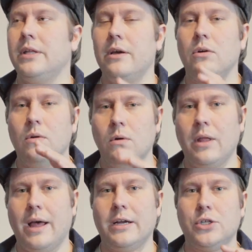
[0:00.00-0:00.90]
They
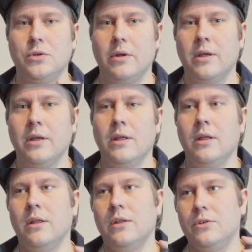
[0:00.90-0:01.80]
all actually
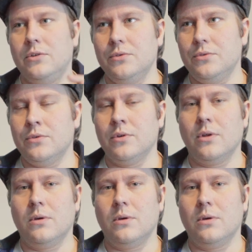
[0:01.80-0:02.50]
do